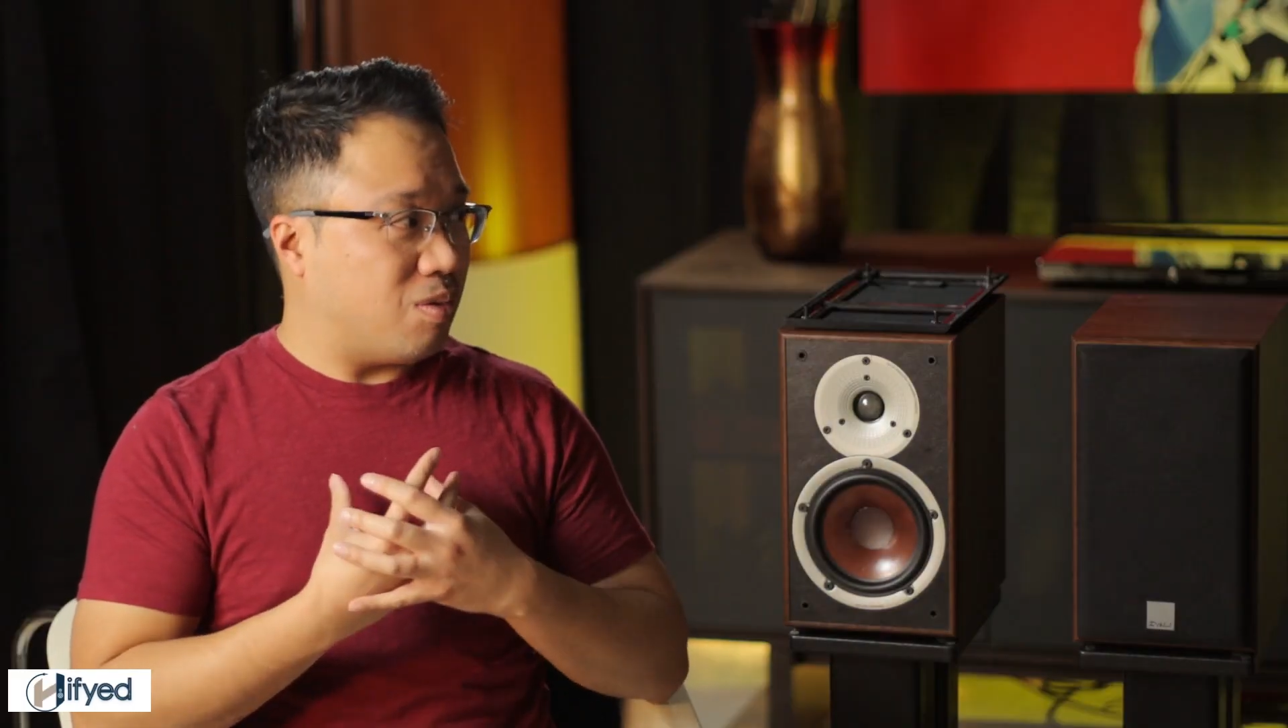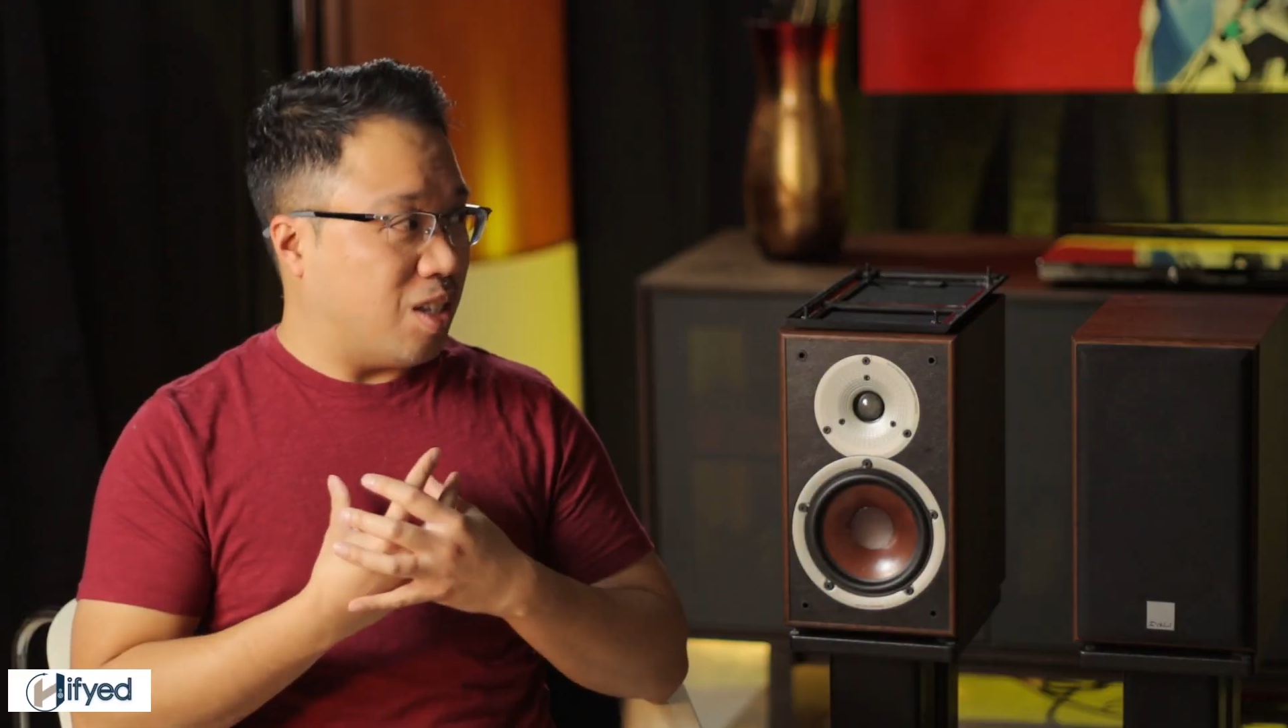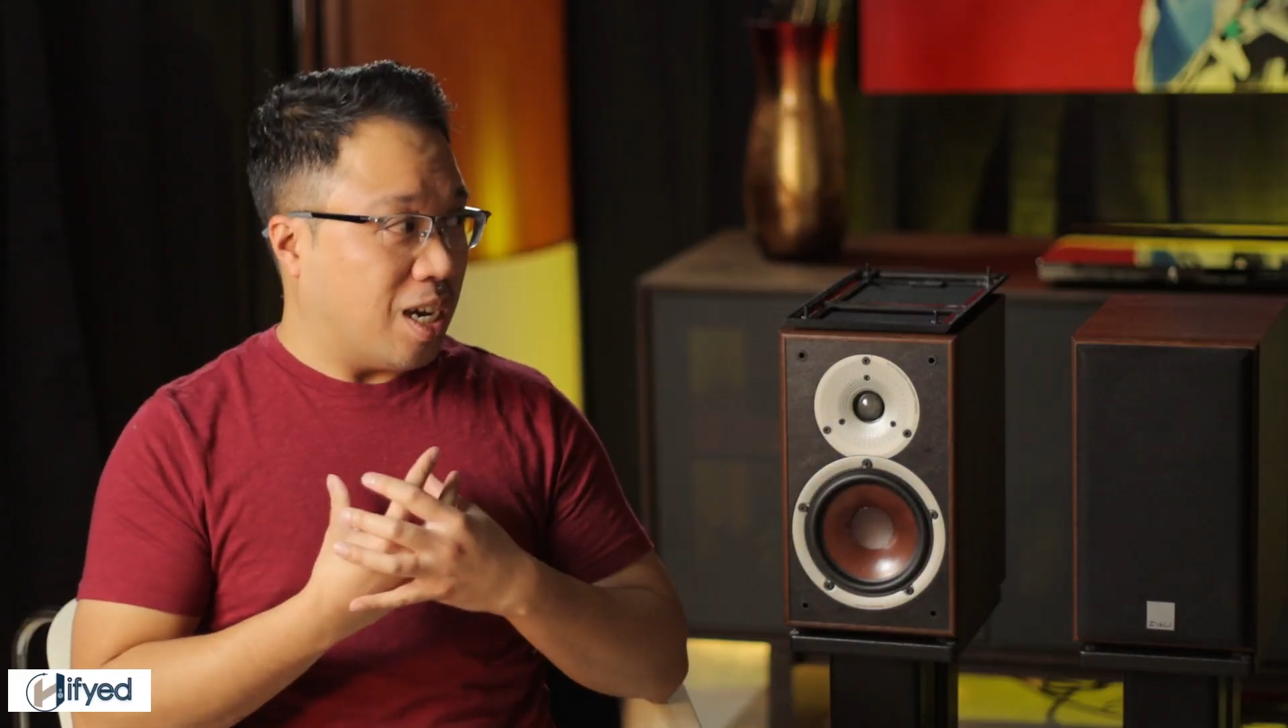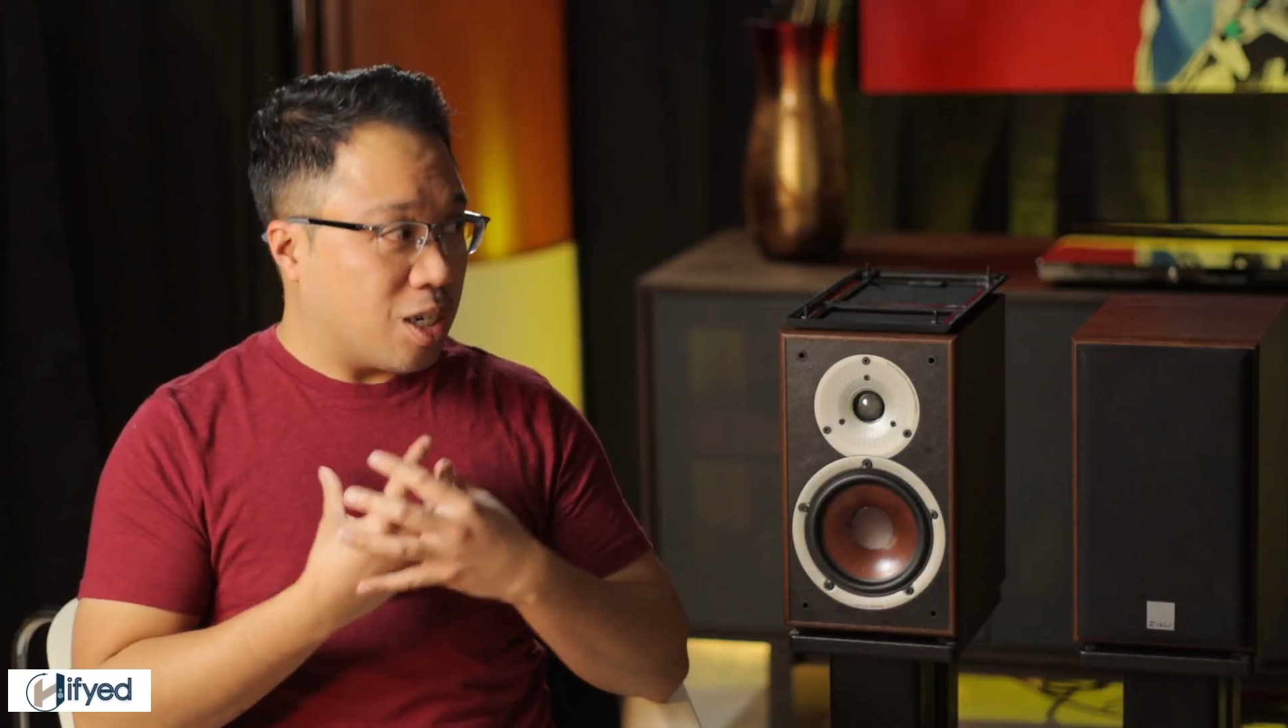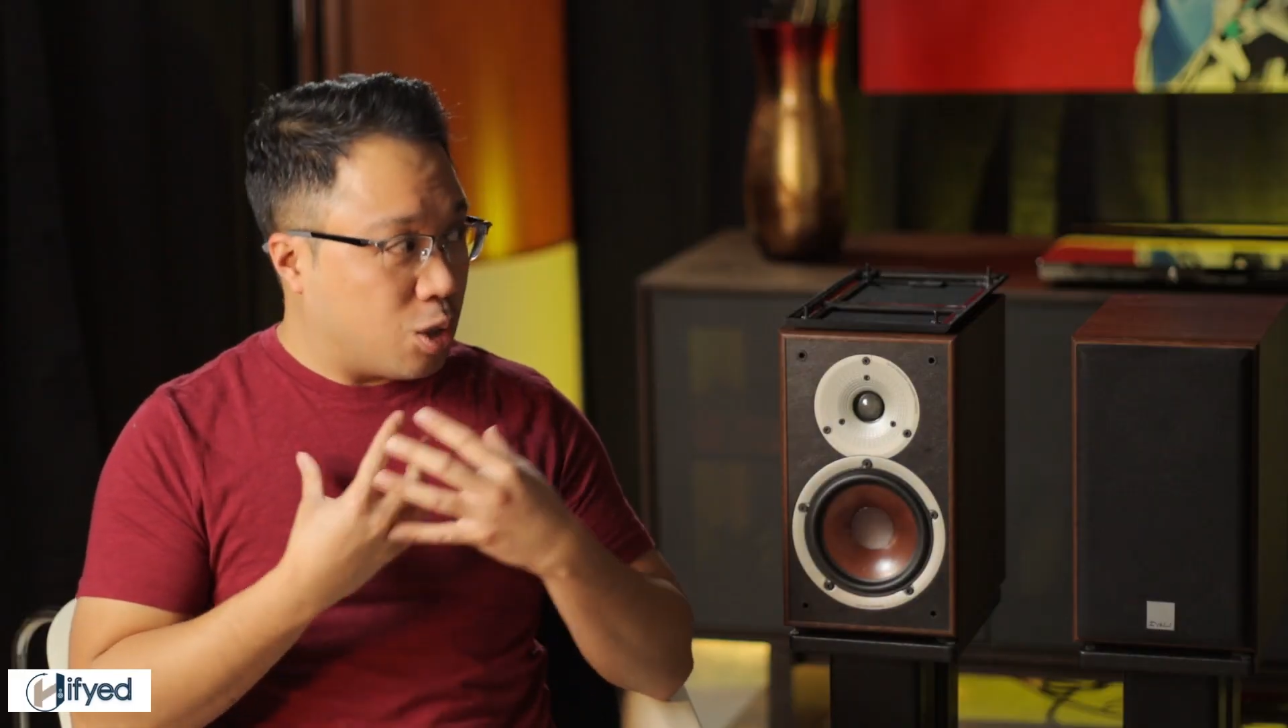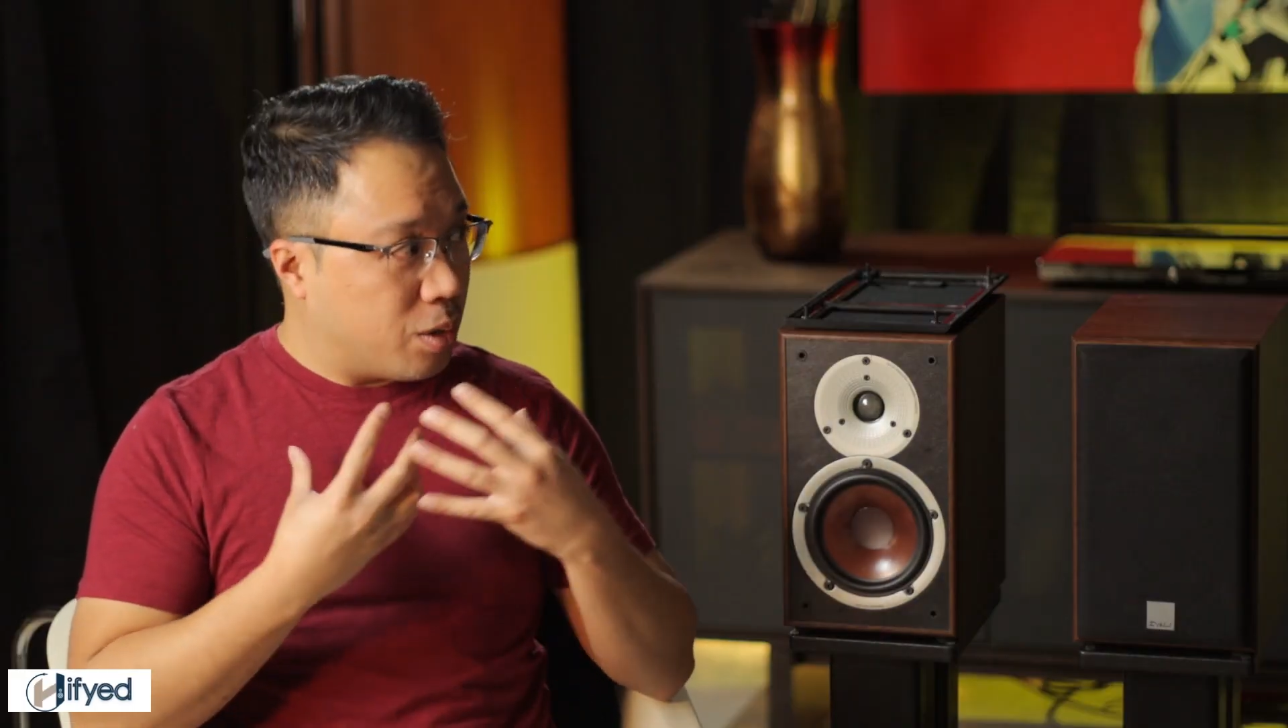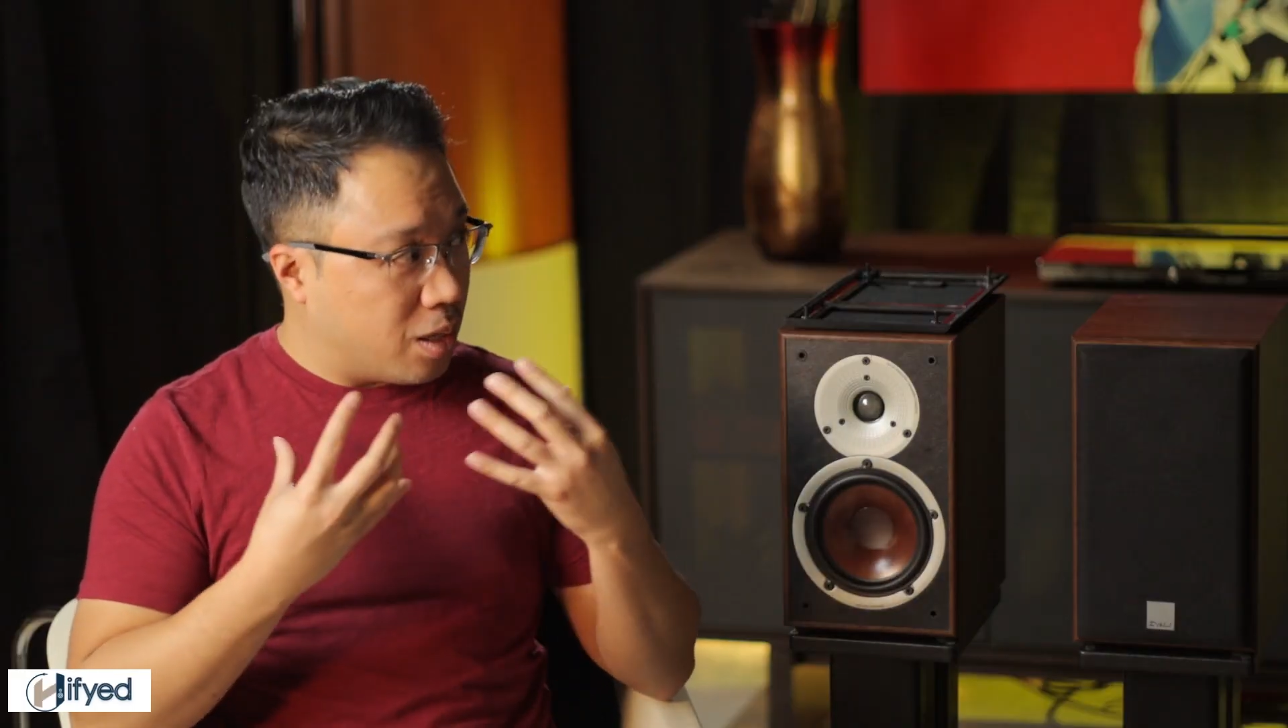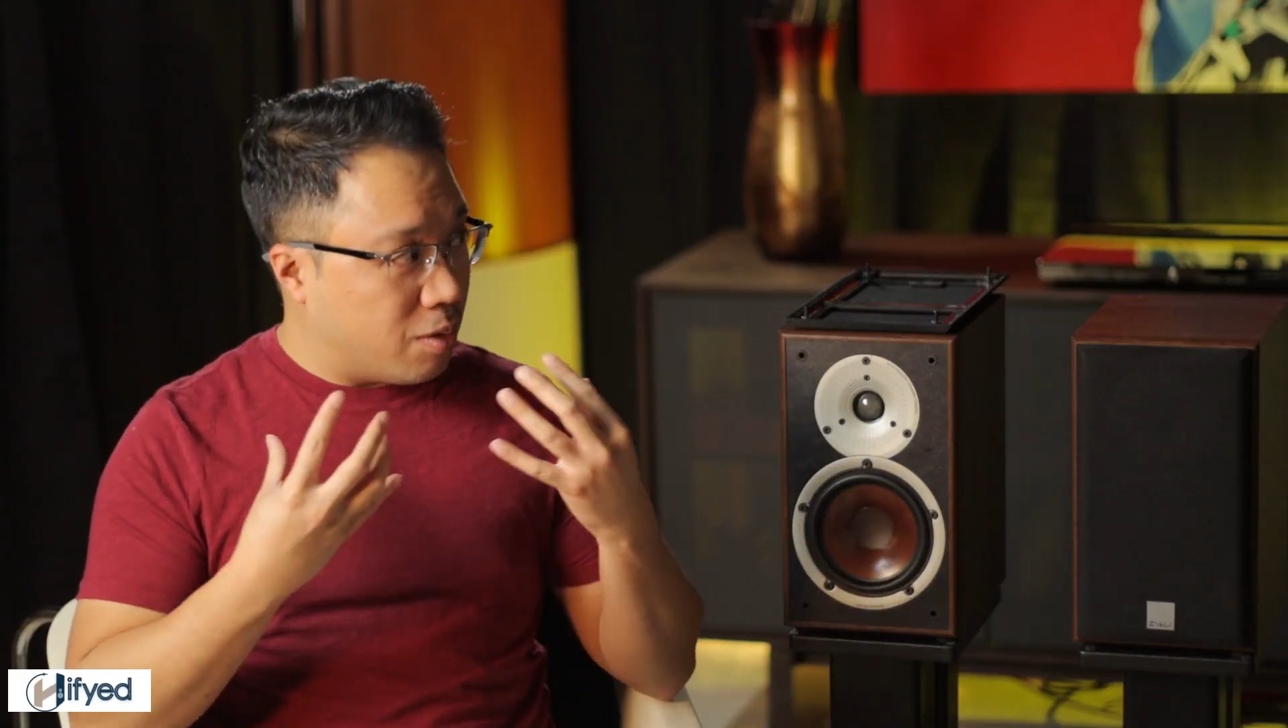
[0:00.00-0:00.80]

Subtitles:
texturing